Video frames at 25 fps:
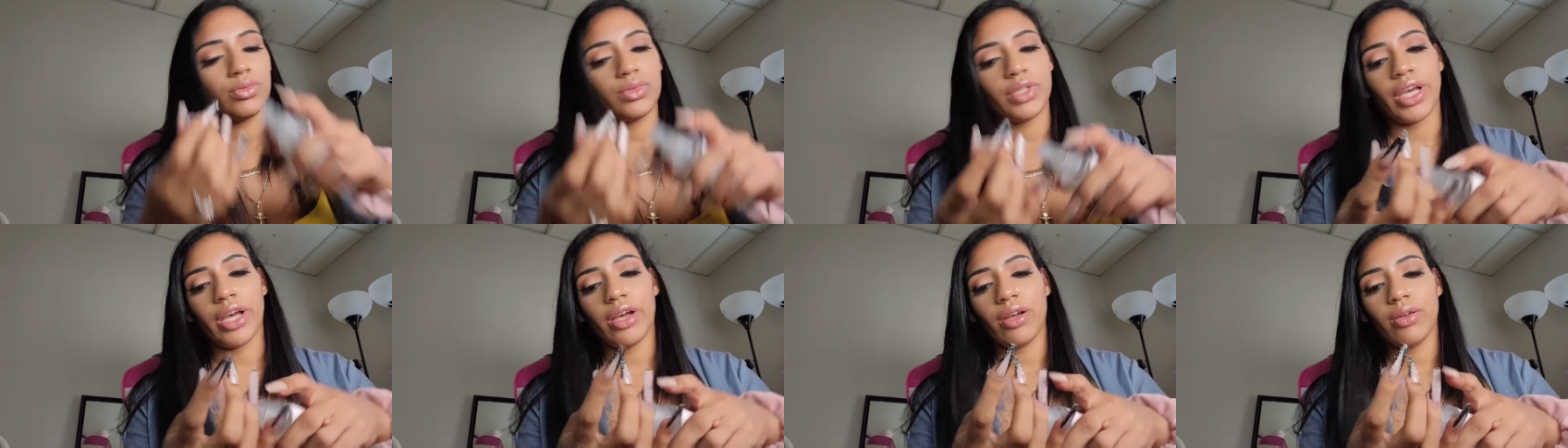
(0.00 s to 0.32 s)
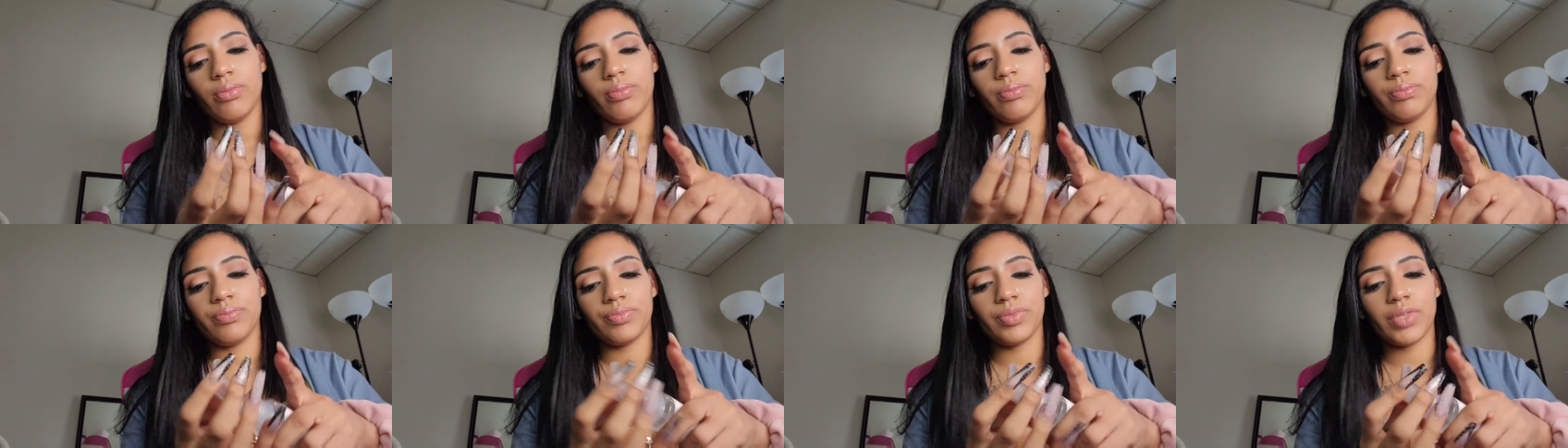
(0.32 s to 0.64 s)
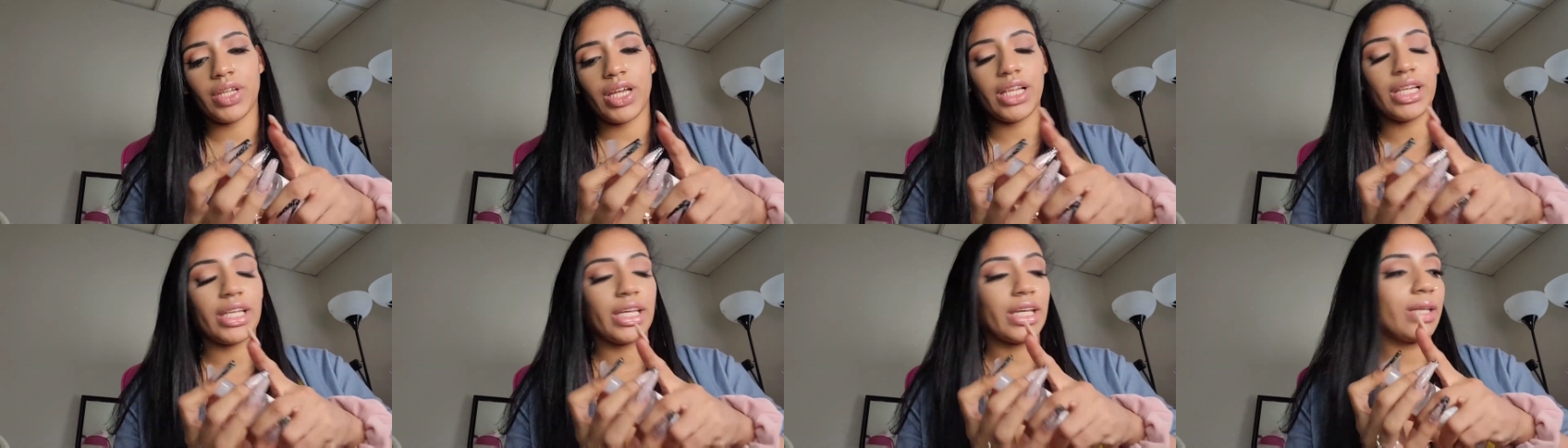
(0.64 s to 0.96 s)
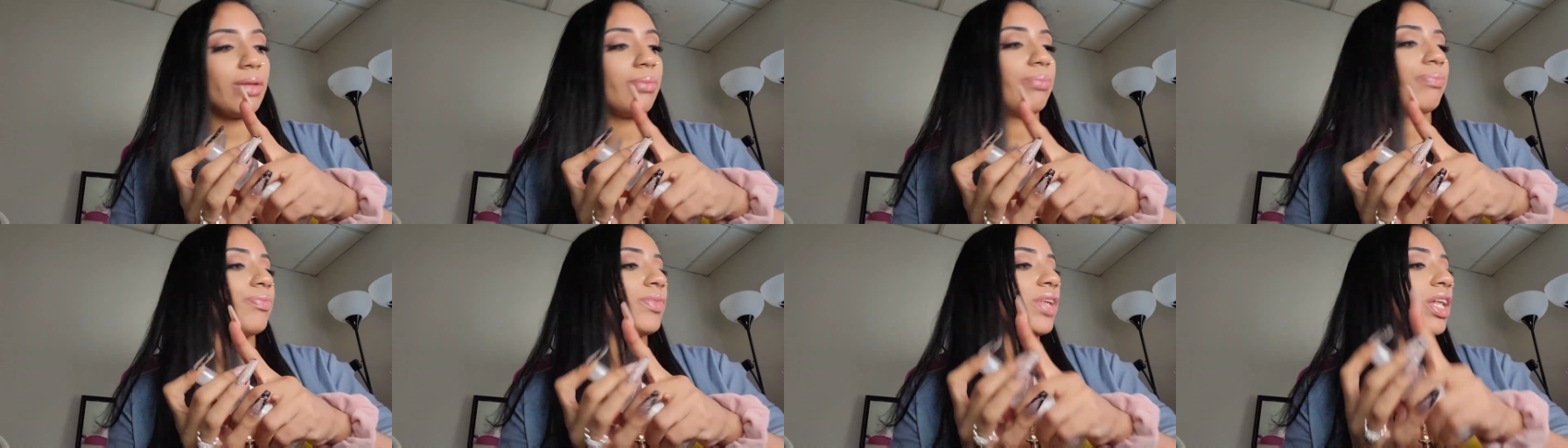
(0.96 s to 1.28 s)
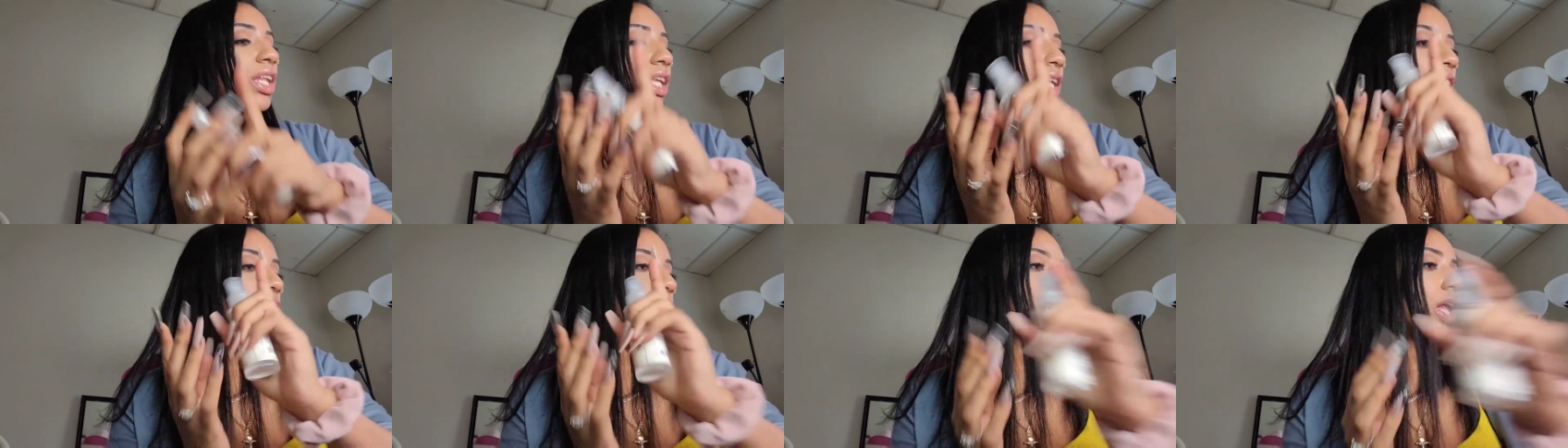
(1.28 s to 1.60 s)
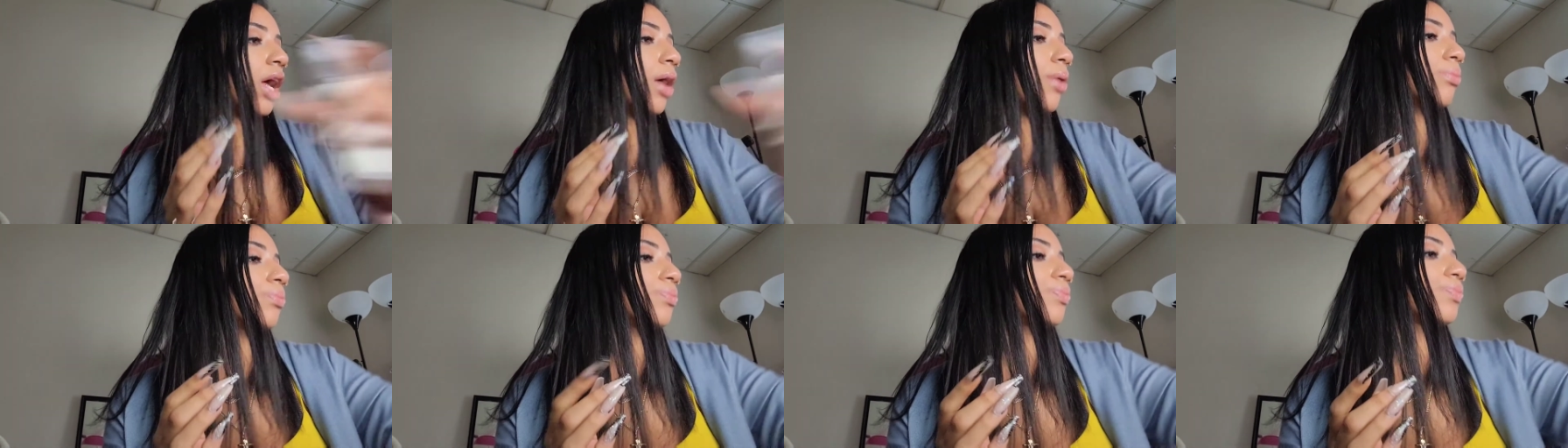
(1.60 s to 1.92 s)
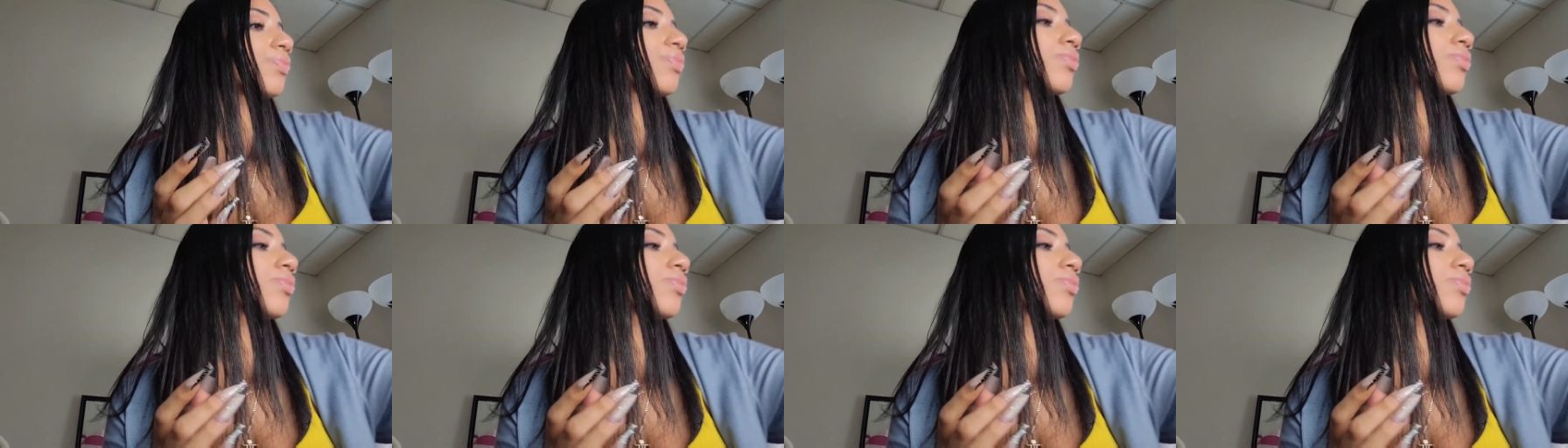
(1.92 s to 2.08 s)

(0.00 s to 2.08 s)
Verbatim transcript: Yeah, I like it. I like it a lot.